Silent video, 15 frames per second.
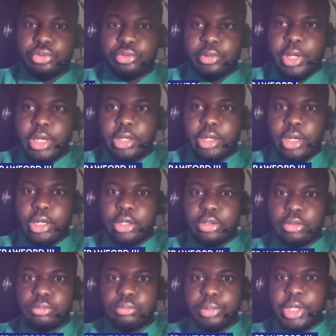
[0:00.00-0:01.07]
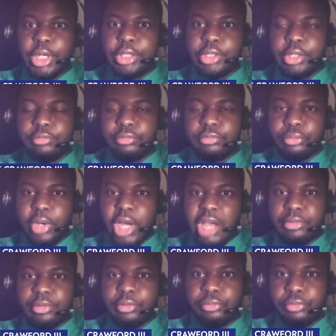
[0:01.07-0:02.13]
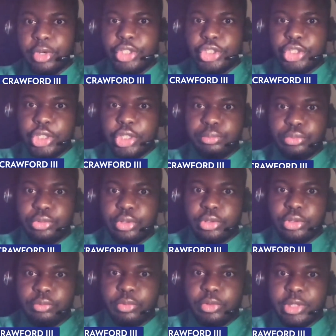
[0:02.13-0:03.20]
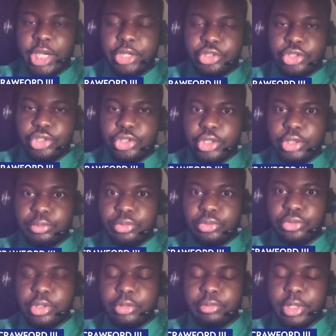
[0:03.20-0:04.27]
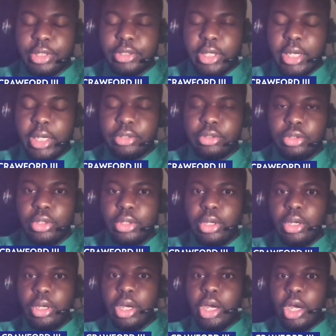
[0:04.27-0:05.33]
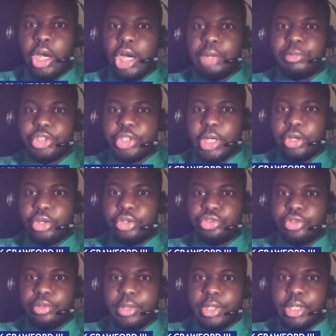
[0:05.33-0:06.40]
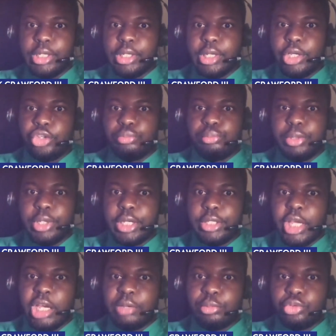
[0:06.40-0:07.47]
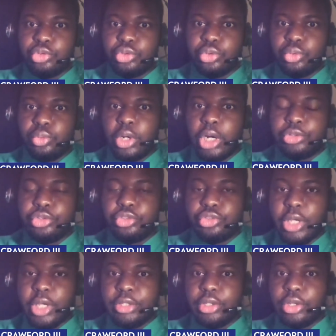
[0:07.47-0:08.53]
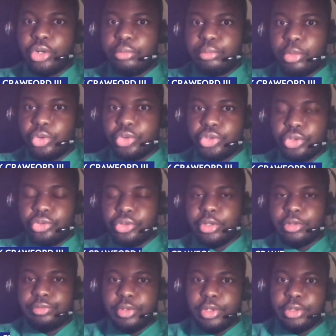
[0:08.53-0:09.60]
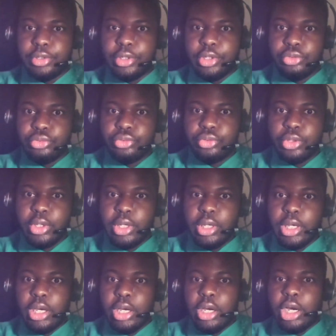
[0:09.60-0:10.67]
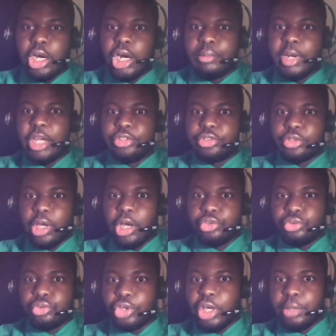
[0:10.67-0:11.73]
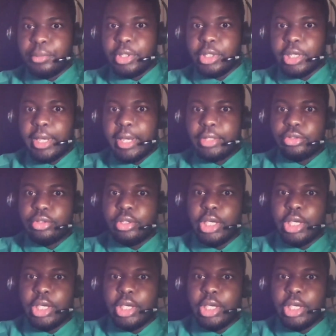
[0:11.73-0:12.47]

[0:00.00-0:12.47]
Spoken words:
to like being in, having friendships and relationships and stuff like that, a challenge for me is being able to understand their emotions and their feelings and to also communicate